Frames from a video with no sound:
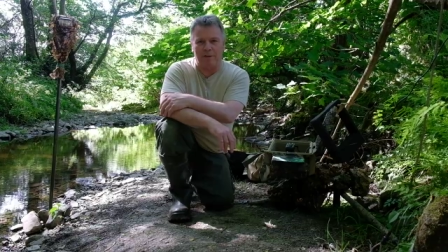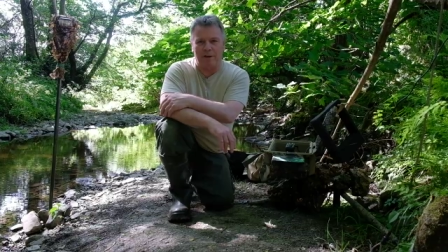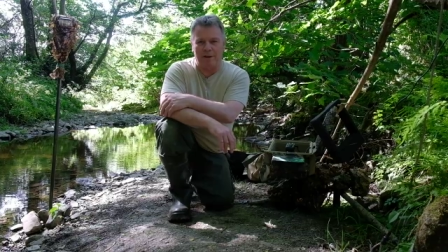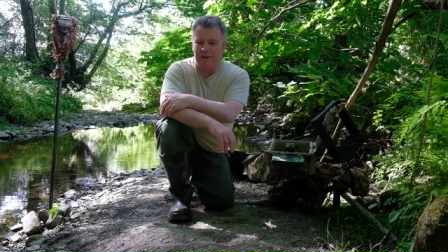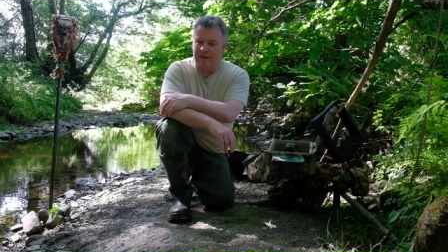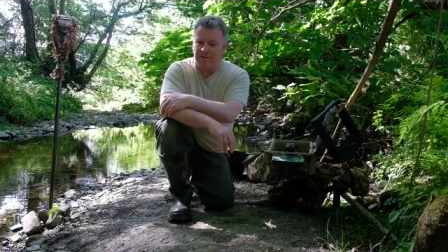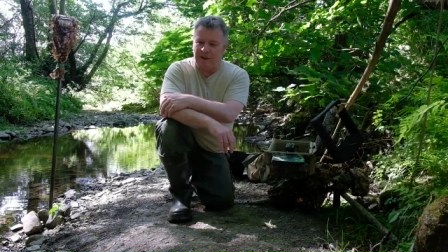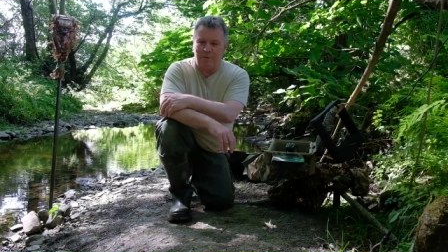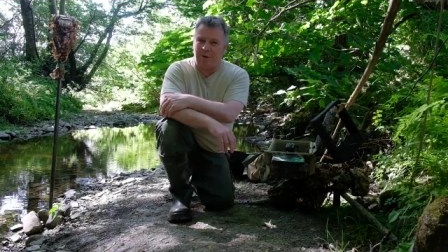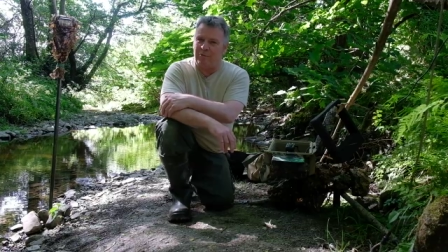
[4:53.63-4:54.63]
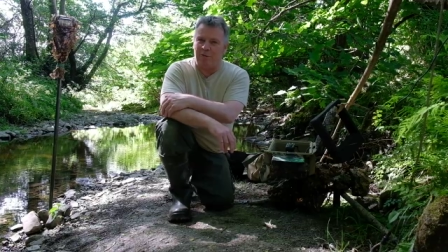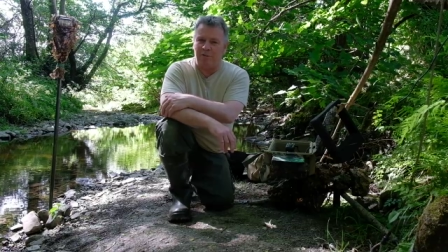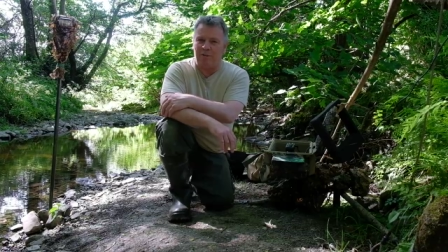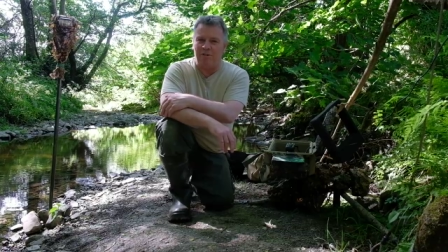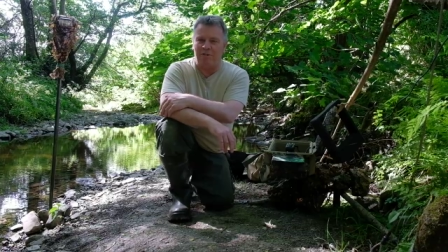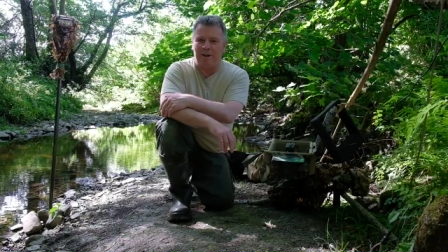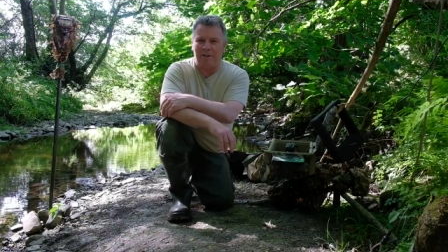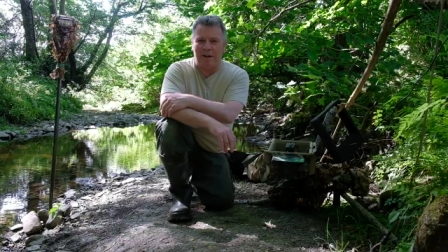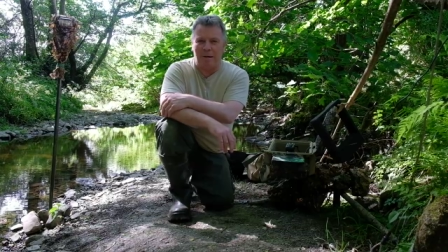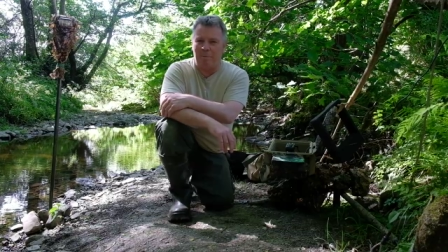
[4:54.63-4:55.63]
uh, to get one in front of the
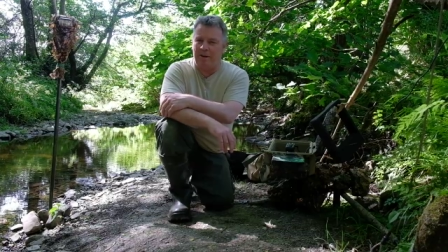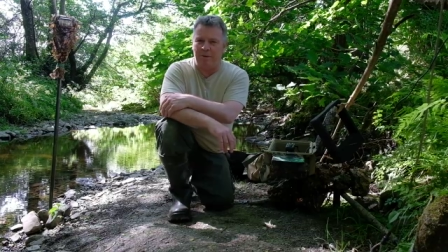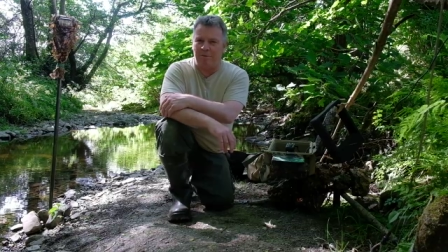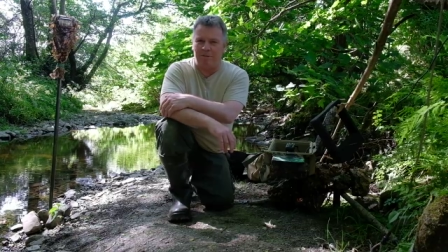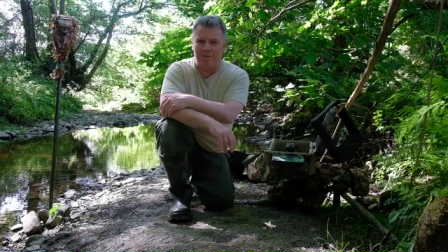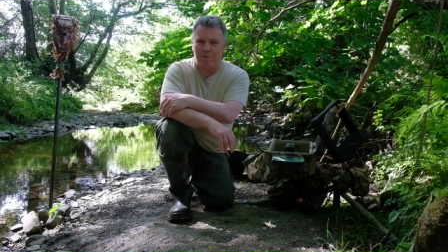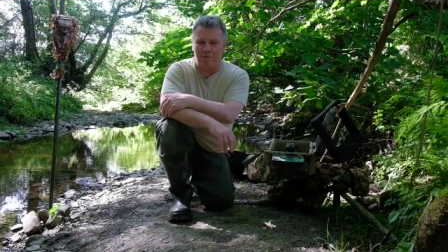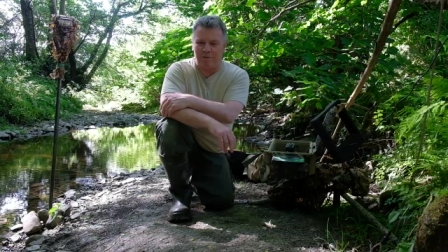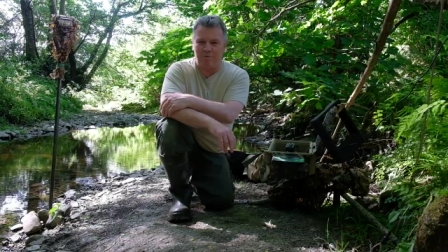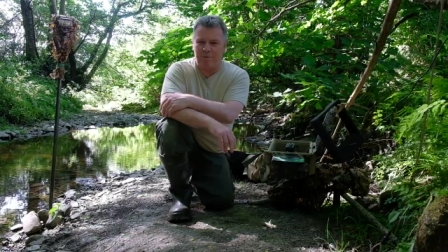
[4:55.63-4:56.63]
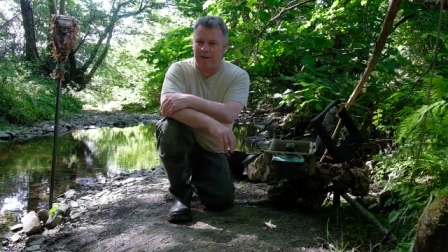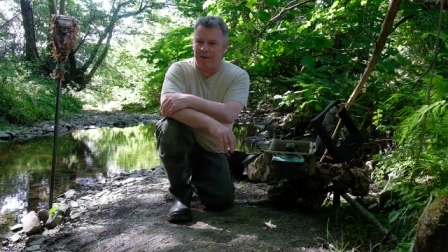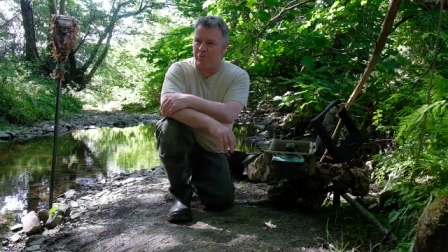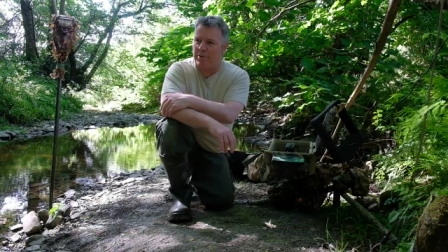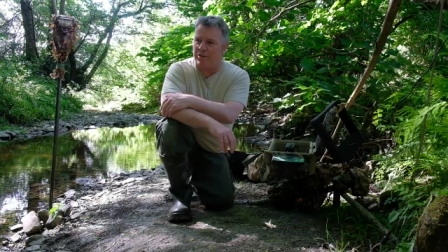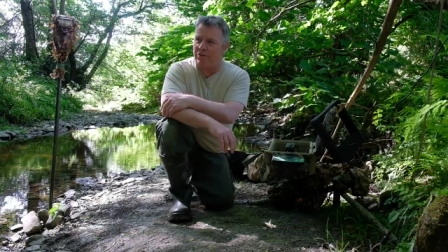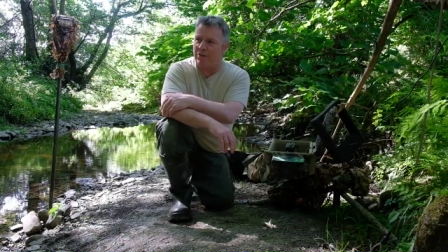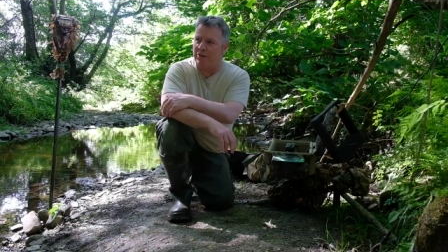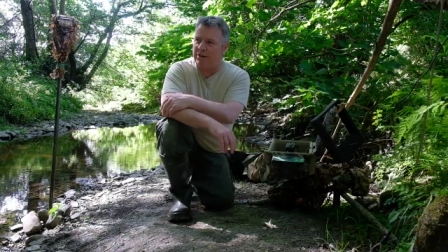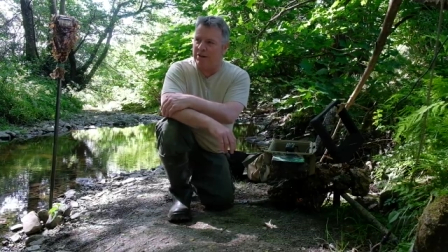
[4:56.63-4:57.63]
trail camera, it was it was a really
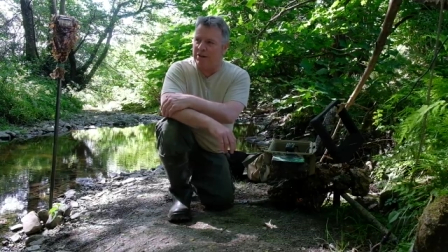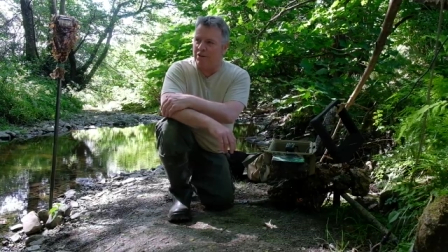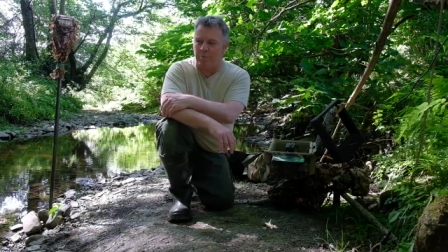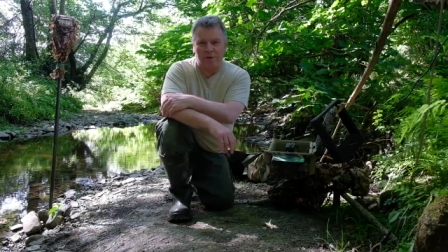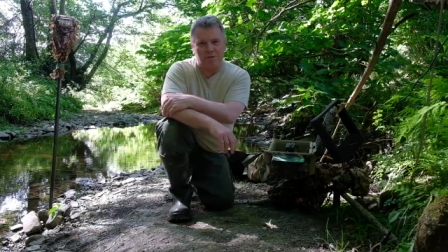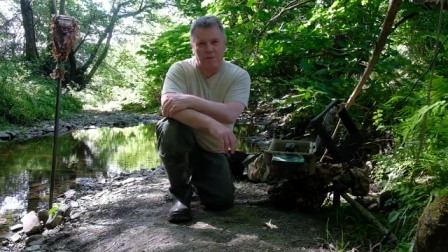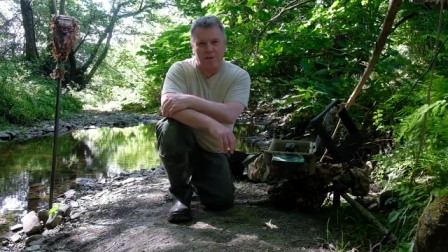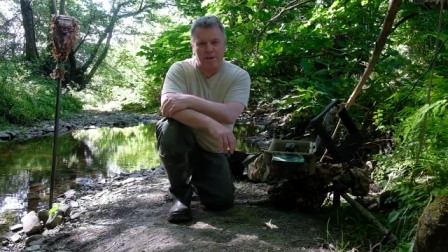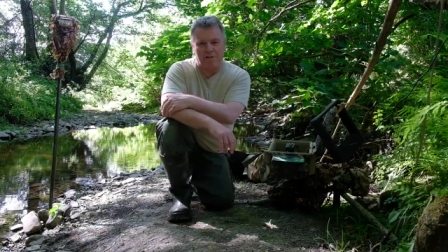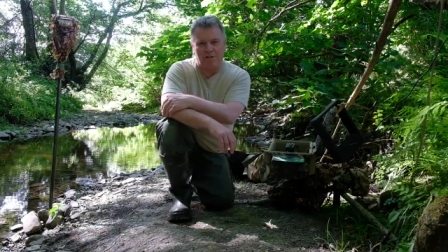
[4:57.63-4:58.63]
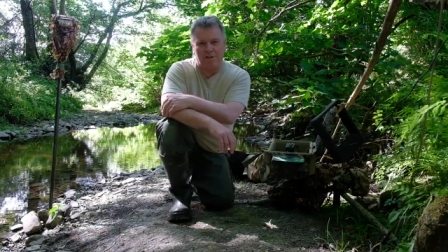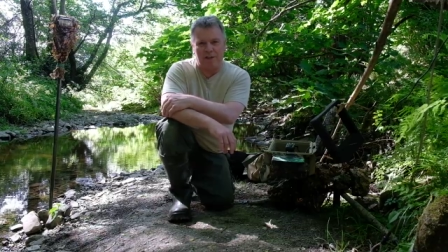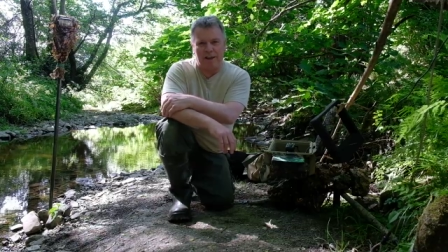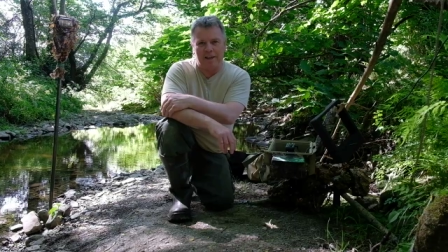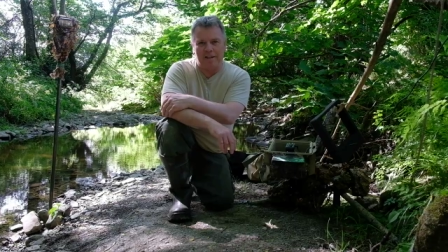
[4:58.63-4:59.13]
special, special thing to see.